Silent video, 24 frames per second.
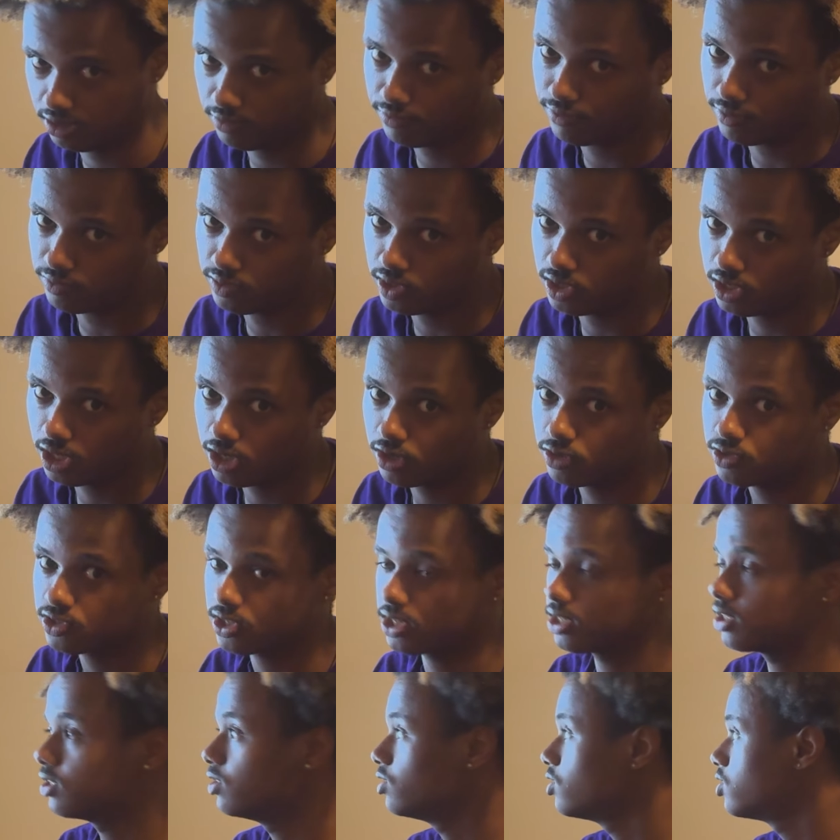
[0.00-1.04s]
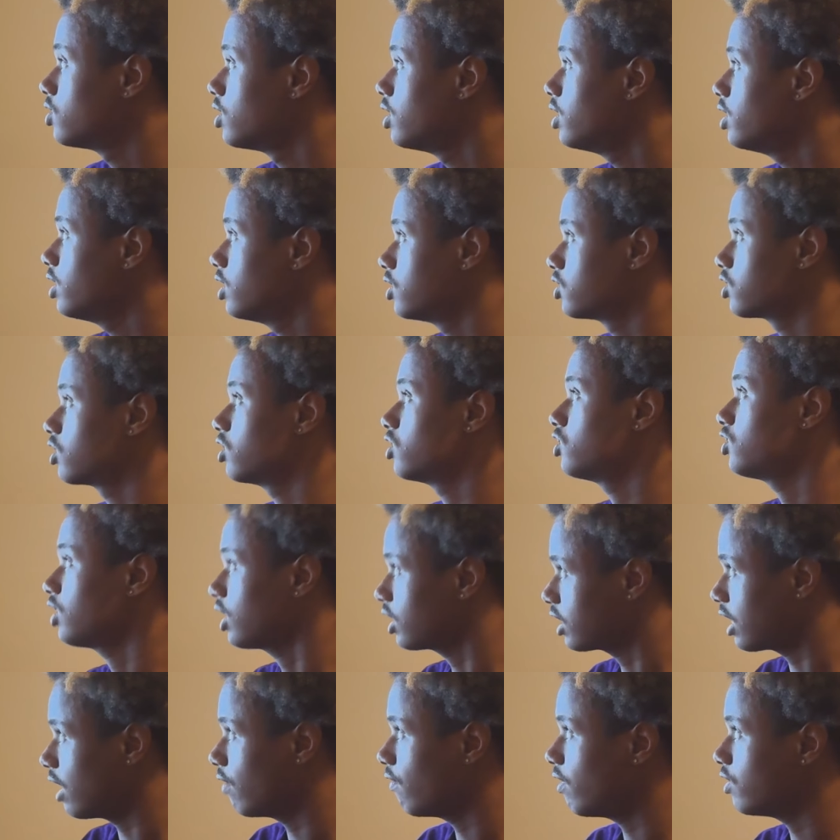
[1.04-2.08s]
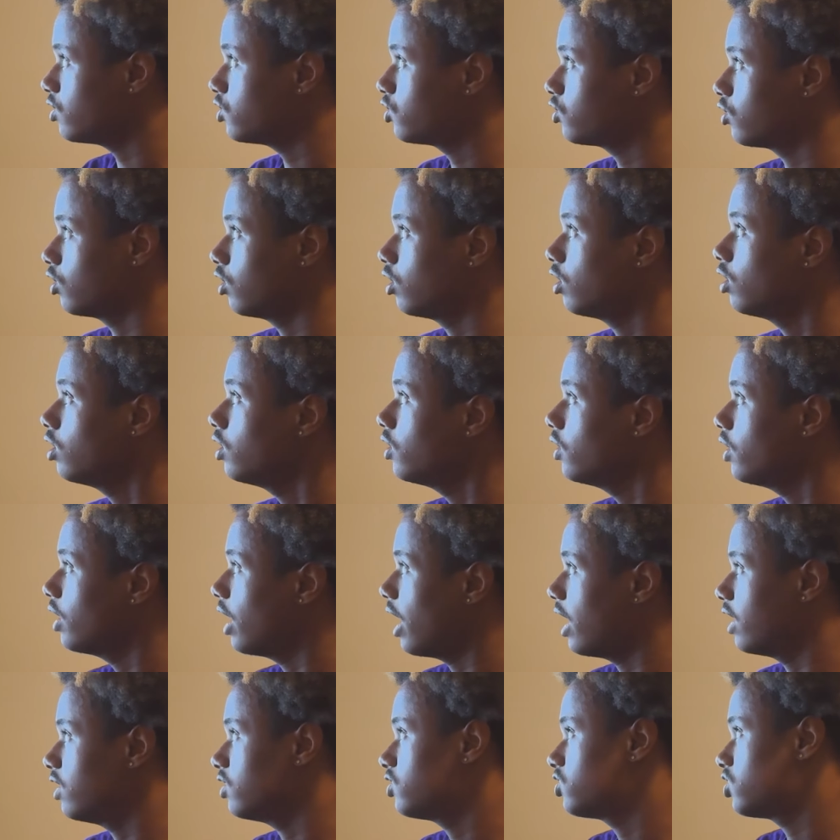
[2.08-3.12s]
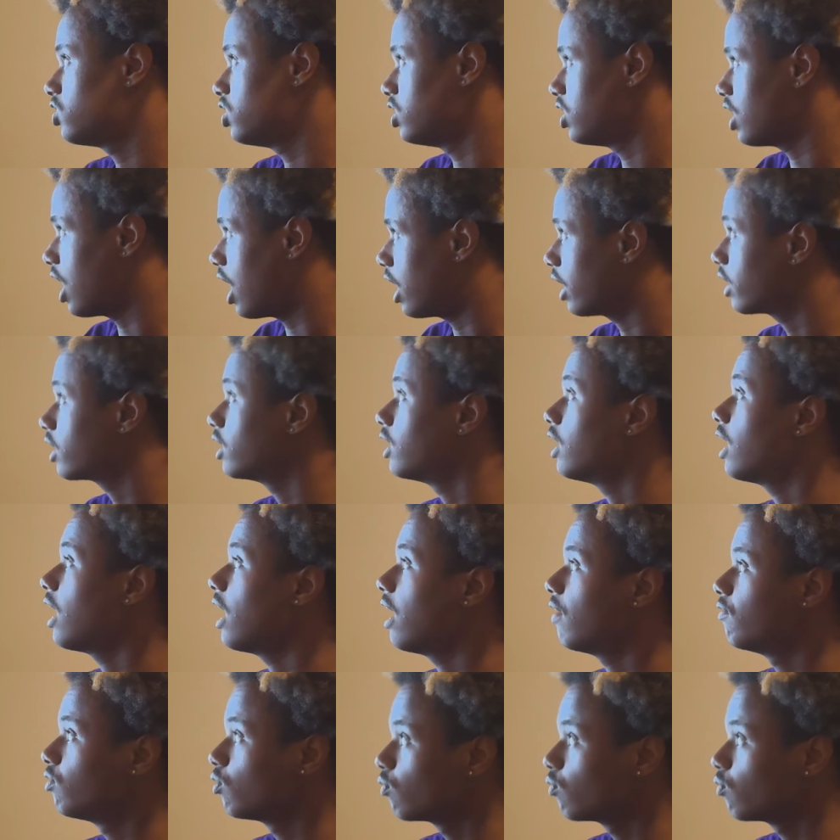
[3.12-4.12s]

15 nanoseconds, is going to check that register, and it's not going to have the